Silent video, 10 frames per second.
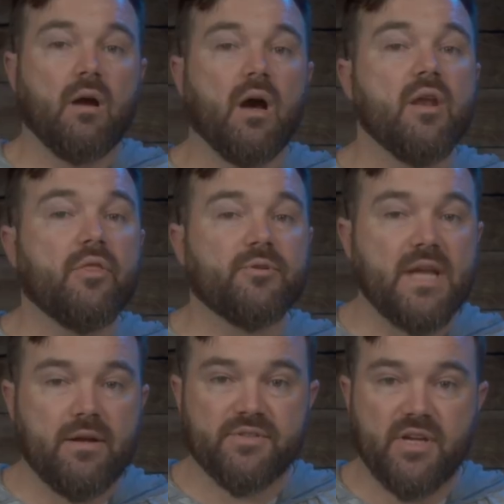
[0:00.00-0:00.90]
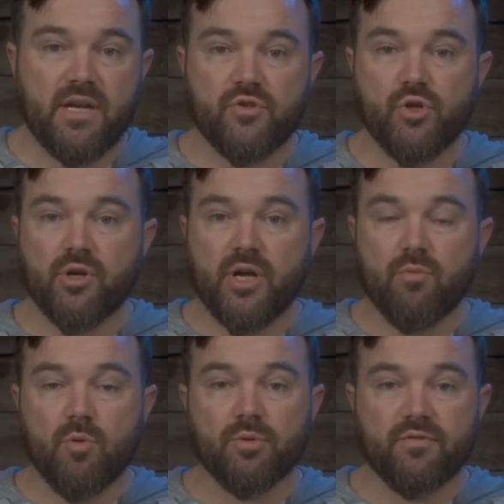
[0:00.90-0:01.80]
Another downside of shooting on a
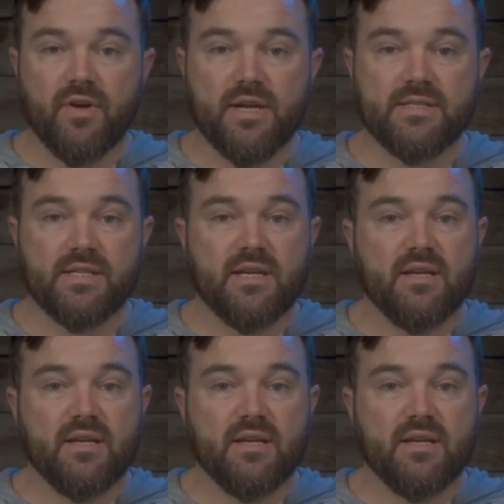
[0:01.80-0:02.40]
mobile device